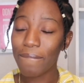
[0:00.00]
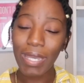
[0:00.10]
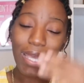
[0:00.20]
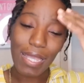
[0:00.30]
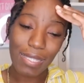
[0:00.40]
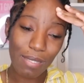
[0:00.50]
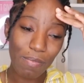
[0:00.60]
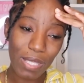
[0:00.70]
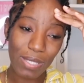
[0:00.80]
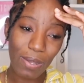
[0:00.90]
because it's
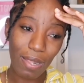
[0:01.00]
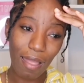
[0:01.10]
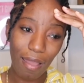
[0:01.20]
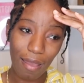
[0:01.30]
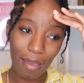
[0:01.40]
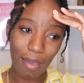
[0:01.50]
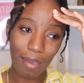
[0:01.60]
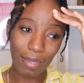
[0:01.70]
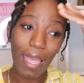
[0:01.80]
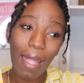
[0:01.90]
been so
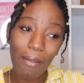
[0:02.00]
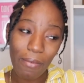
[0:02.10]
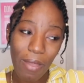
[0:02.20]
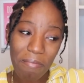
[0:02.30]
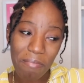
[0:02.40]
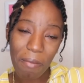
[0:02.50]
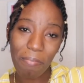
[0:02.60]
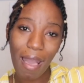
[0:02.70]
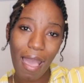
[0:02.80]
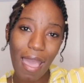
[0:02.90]
long. Yeah, when my
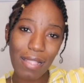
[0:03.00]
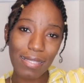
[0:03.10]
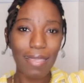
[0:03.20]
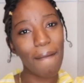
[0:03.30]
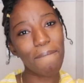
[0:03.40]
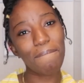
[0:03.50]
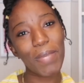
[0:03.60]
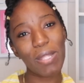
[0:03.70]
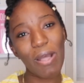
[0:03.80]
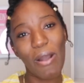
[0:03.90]
party
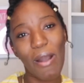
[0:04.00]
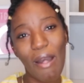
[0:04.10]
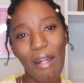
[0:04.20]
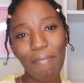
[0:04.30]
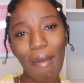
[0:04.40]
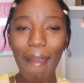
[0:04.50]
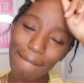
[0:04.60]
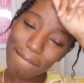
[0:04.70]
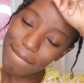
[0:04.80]
been over,